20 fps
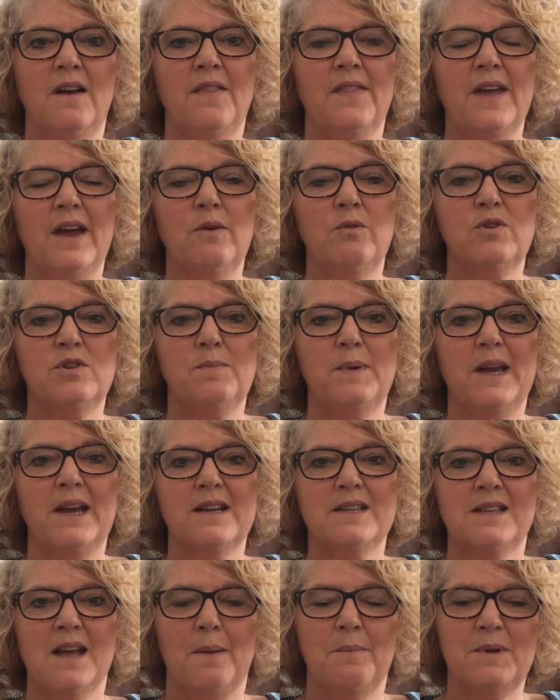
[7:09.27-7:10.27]
they would be
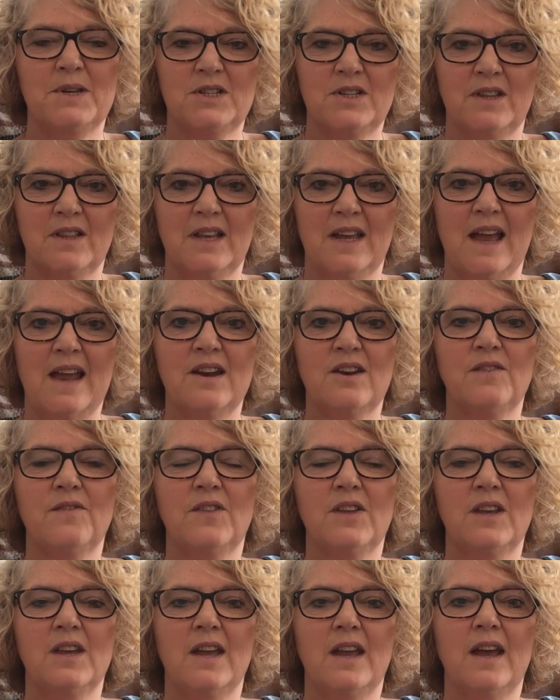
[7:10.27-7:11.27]
examined at the end of
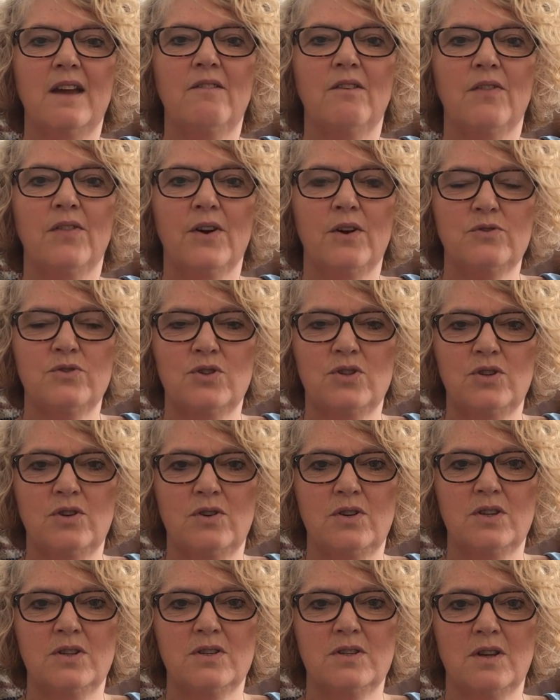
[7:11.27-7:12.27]
the year, and those
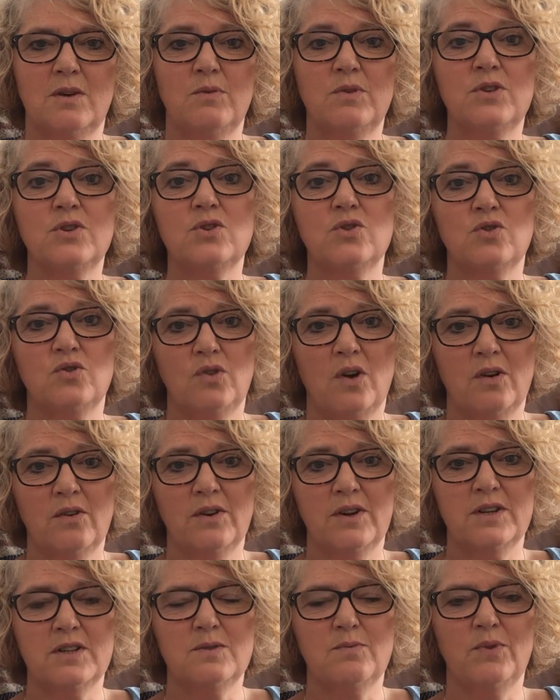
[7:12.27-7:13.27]
students that were the
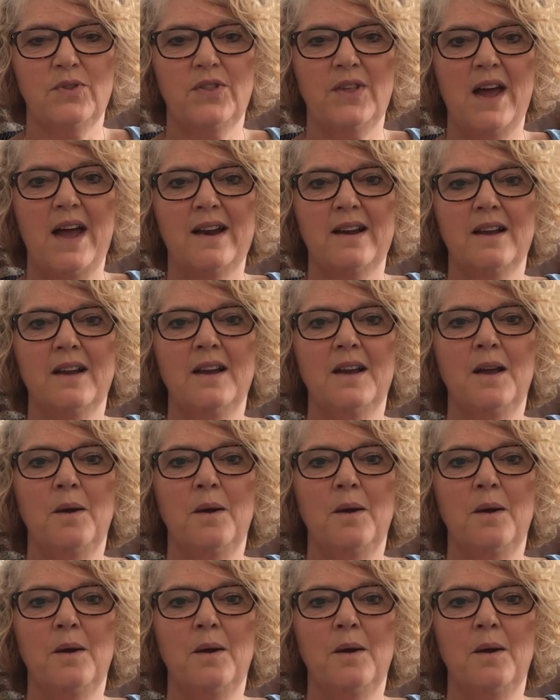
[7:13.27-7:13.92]
strongest would then